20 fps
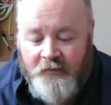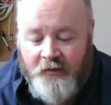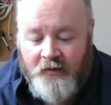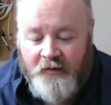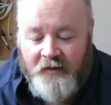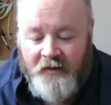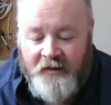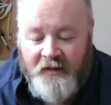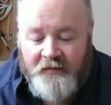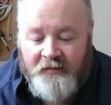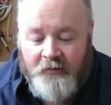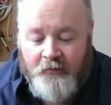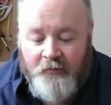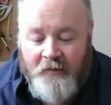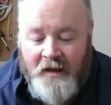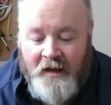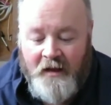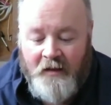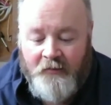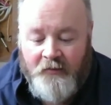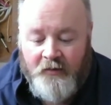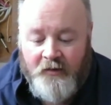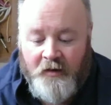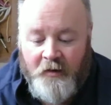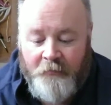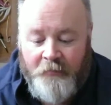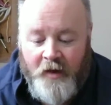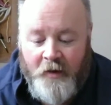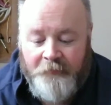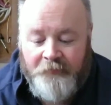they're going to hit the ground, they're
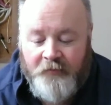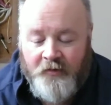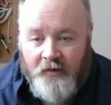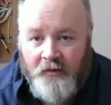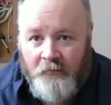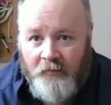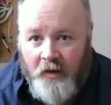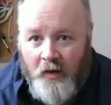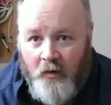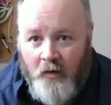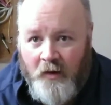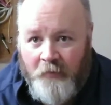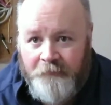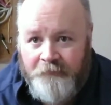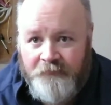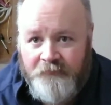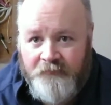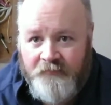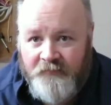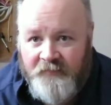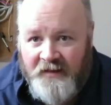going to pop, they're going to blow up.